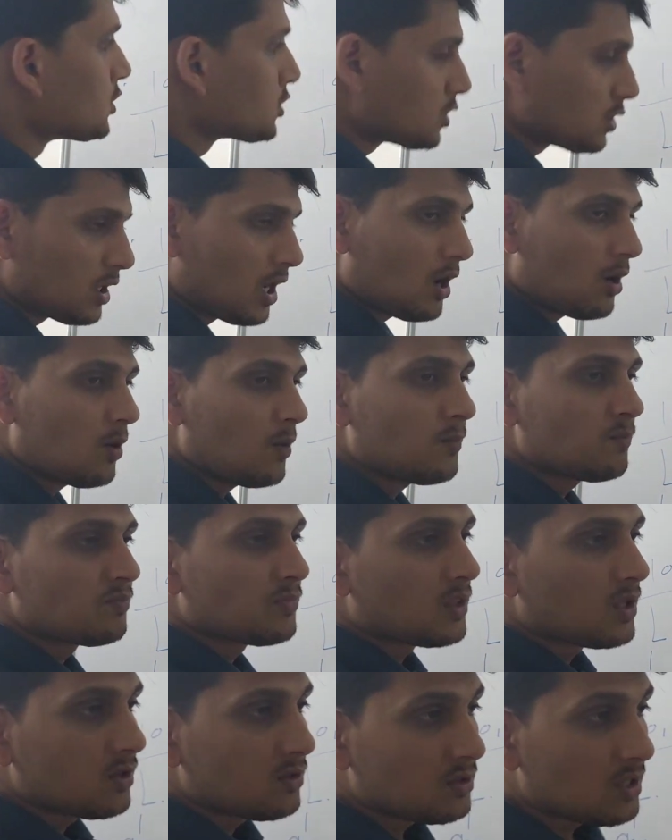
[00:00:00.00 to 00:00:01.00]
So
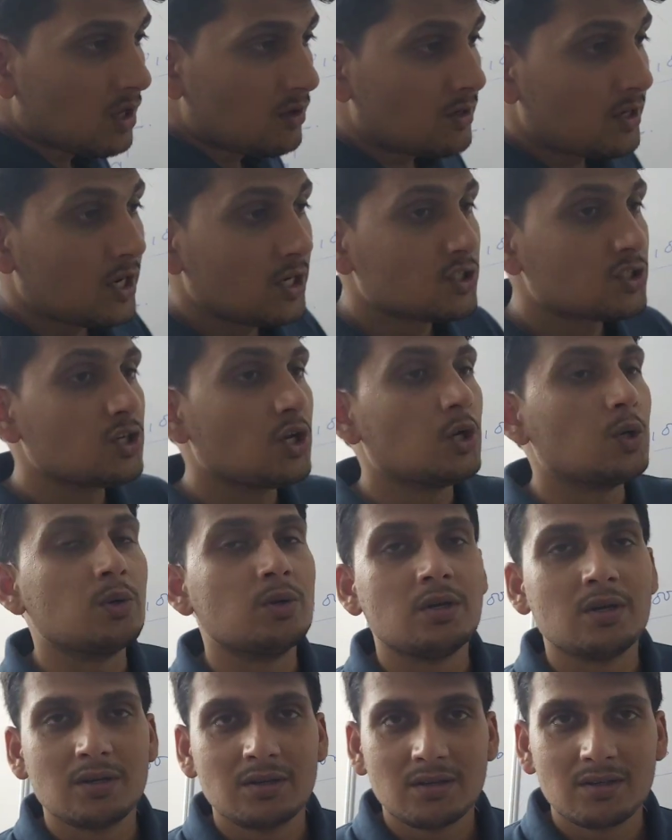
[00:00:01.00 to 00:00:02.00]
now the
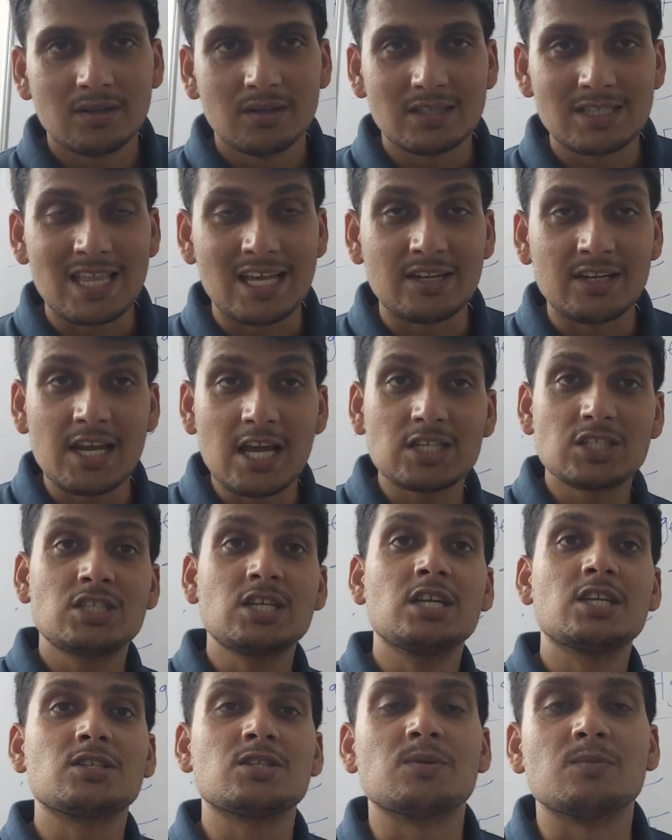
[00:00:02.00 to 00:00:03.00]
nationhood, the
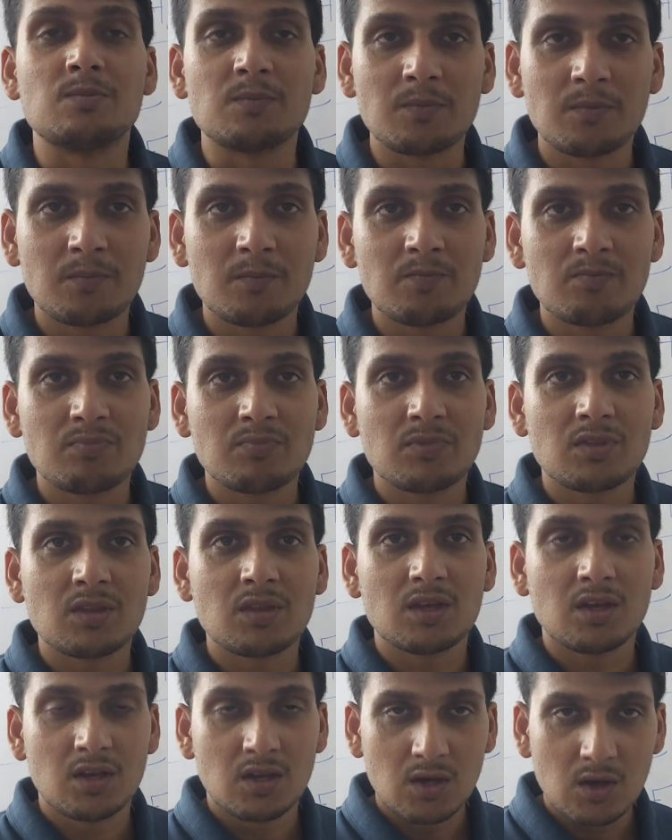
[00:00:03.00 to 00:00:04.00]
nationalism
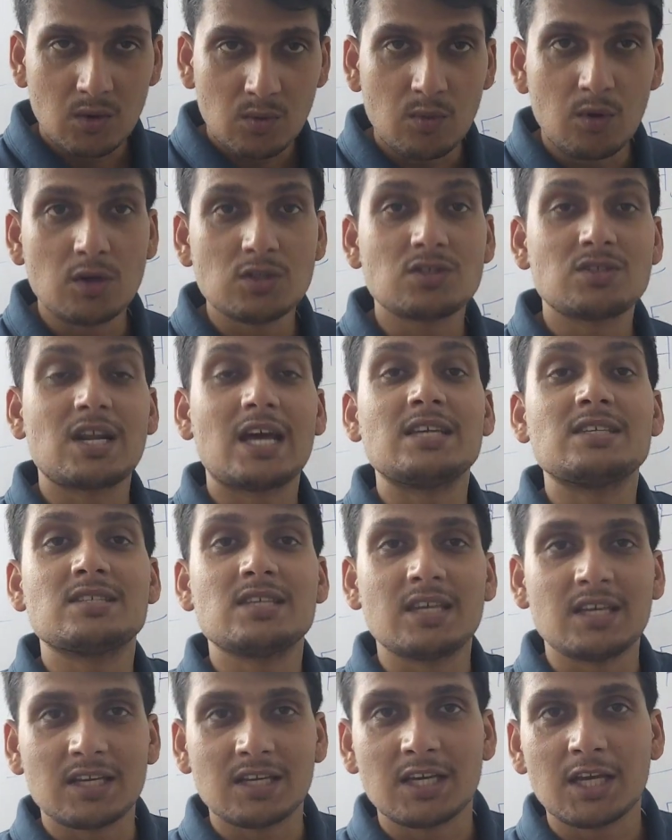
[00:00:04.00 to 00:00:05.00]
was
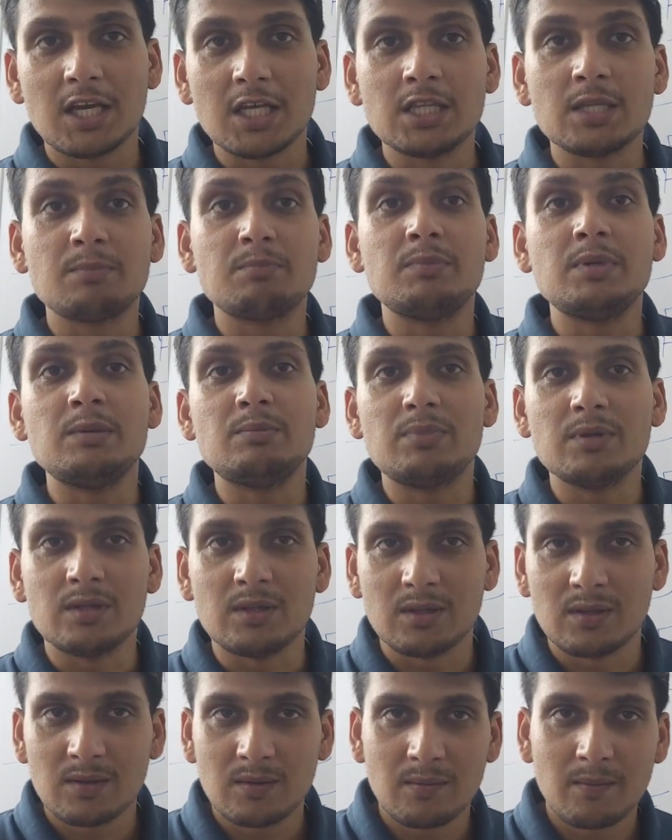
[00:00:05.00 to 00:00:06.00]
rising in the people
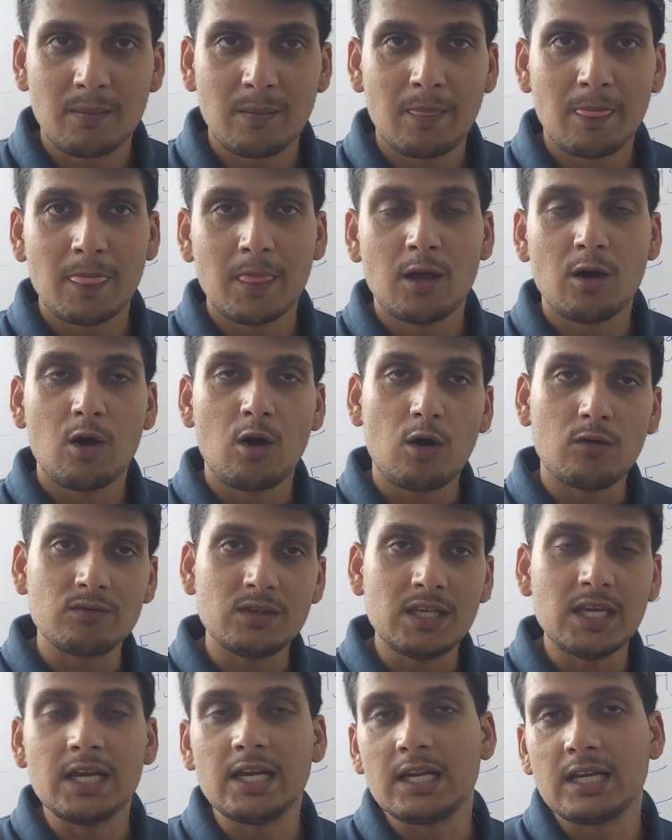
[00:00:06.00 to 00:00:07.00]
of
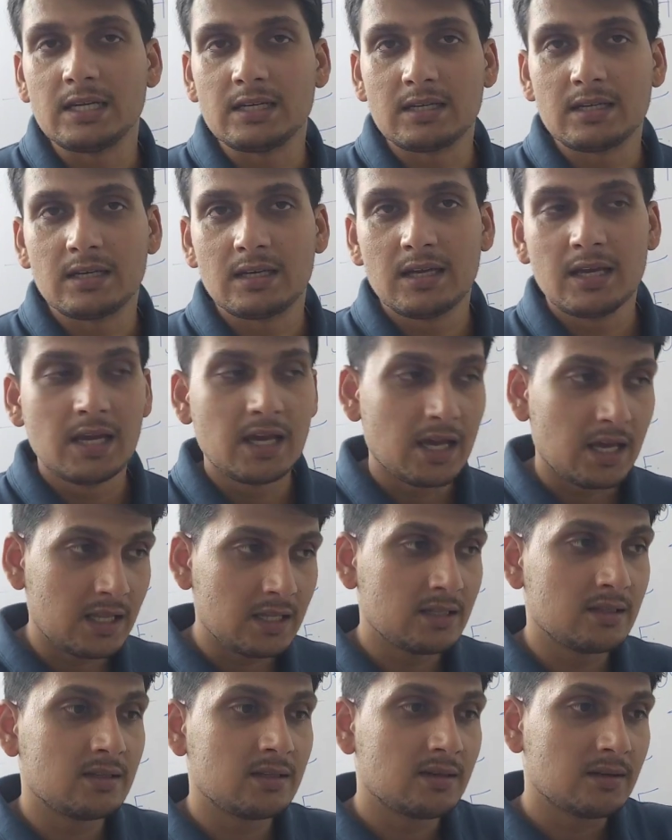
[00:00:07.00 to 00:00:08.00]
the England,
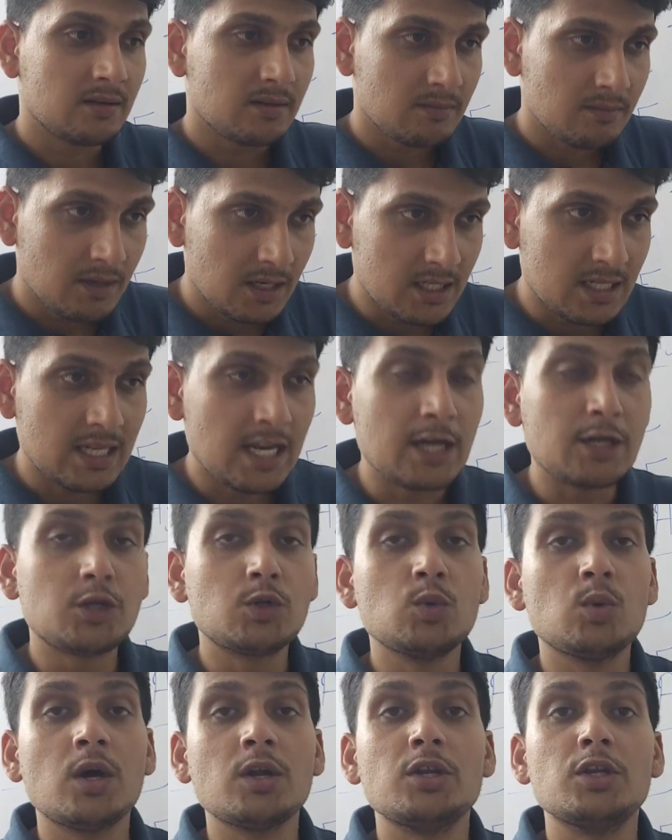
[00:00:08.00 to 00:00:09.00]
and it led
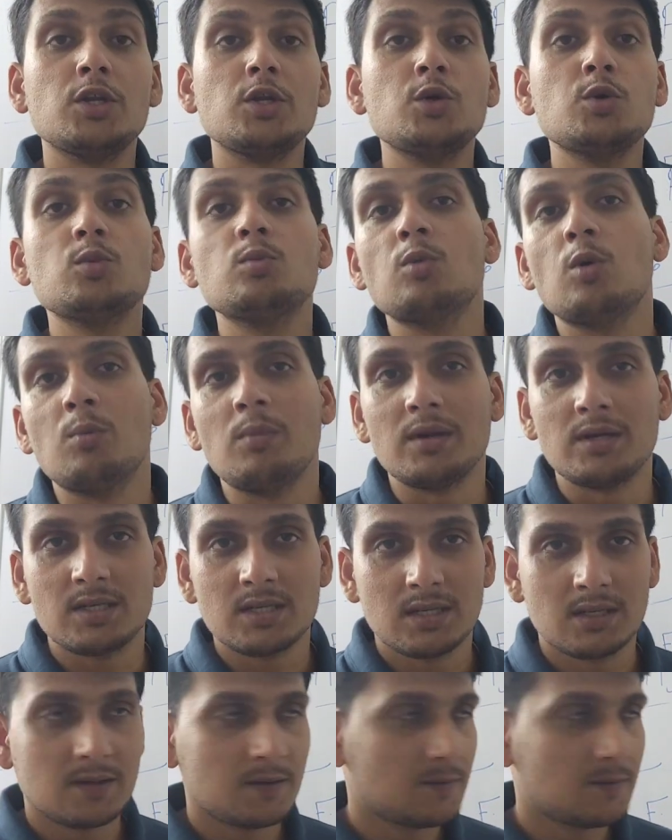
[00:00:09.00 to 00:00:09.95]
to a new movement,